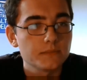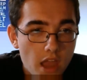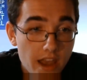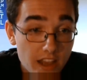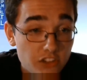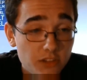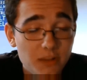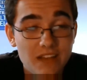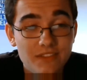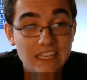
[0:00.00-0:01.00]
Next up we
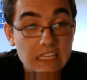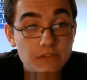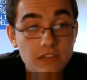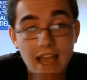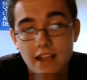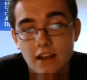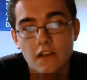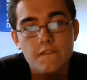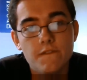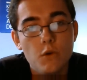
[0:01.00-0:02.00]
have the Evil Heckler,
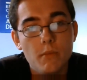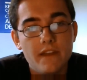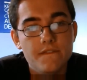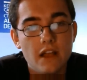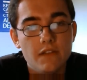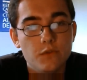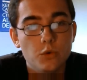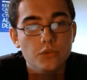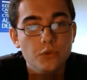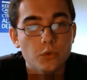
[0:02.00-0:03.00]
a 4 mana 5/4
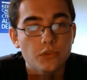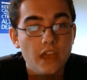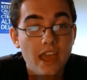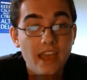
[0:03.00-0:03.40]
with Taunt.